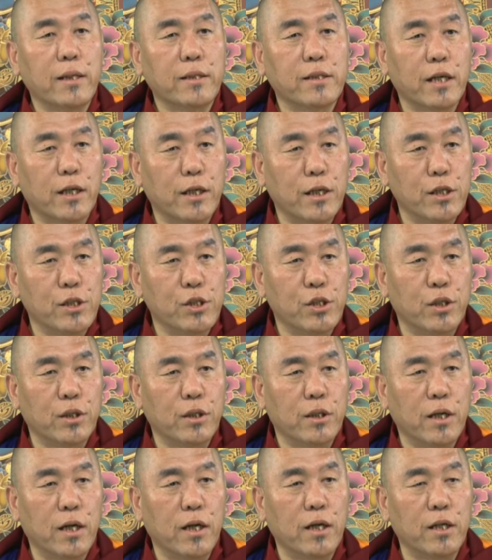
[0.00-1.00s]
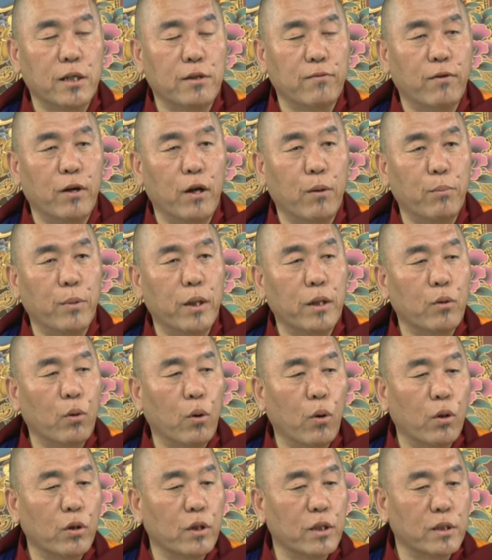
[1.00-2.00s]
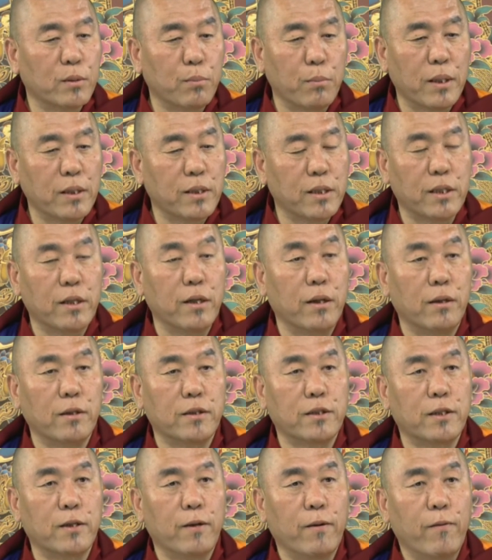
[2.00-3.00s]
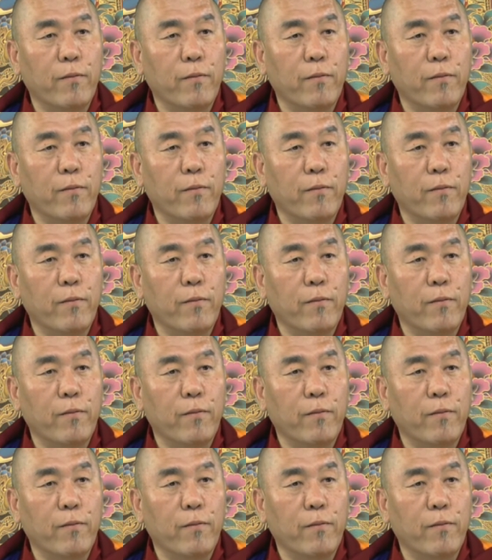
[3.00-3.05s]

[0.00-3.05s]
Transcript: technician and the development, all these materials,